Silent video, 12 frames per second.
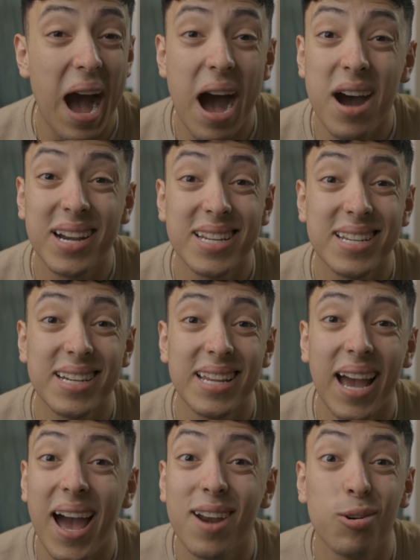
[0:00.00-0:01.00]
Honestly,
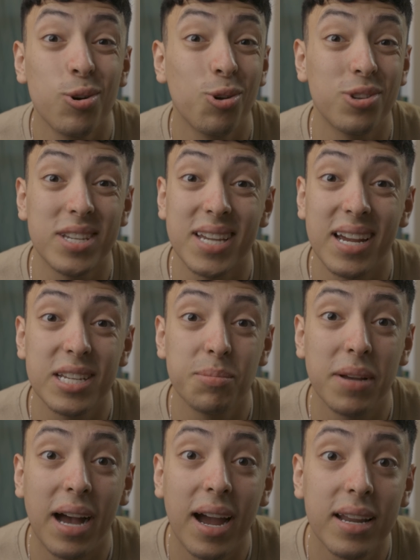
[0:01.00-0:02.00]
I don't know the science
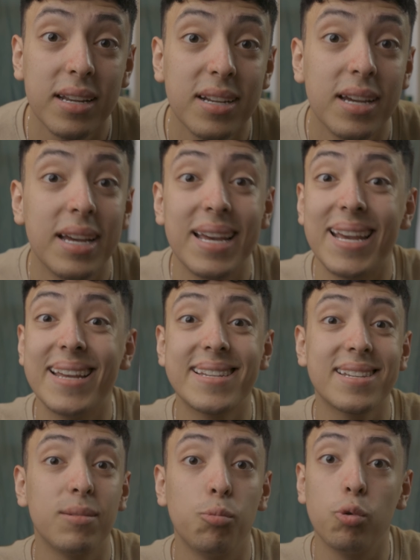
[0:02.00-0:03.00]
behind it. Is
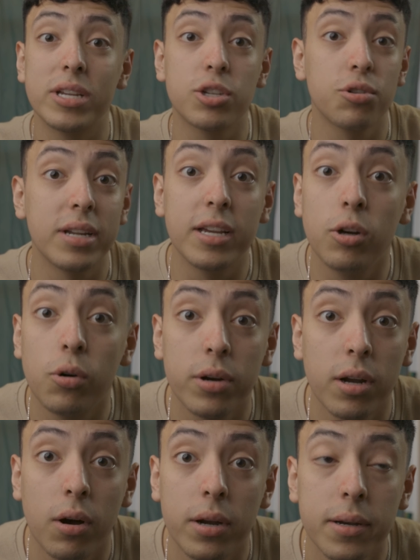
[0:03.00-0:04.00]
some wizardy
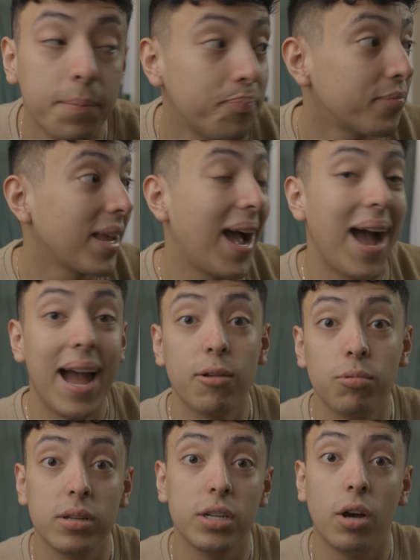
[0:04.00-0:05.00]
going on? I
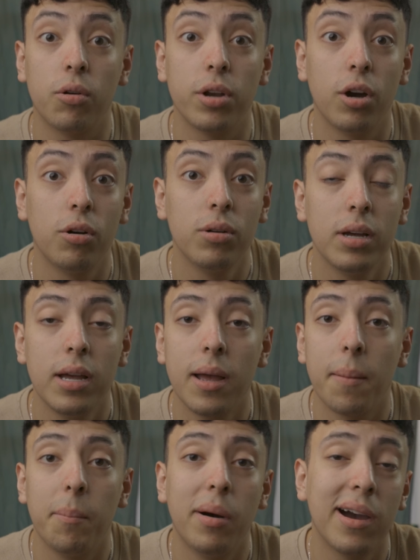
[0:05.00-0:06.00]
really don't know.
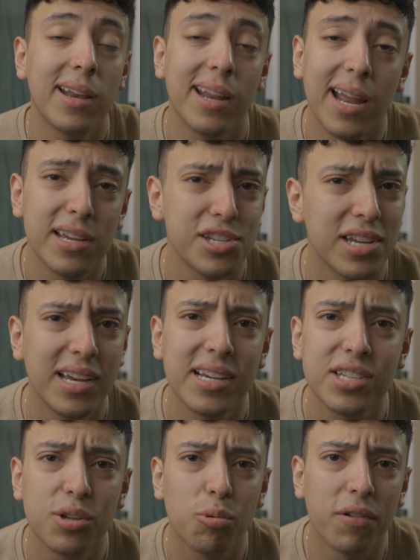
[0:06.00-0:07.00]
But it actually
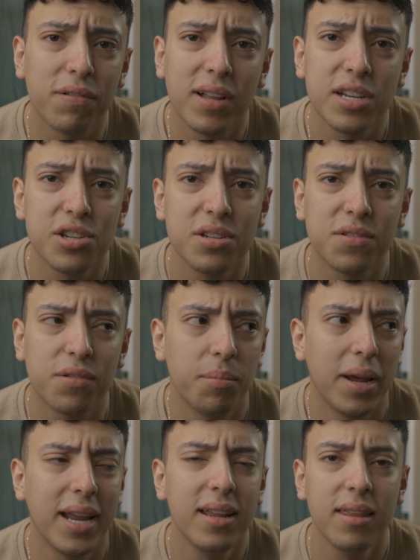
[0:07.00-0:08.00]
cuts the reflections
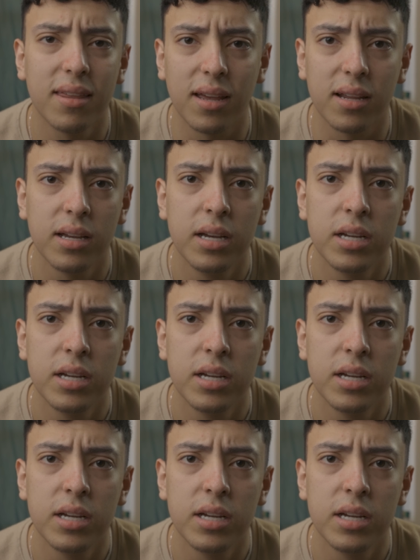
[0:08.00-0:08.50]
from anything.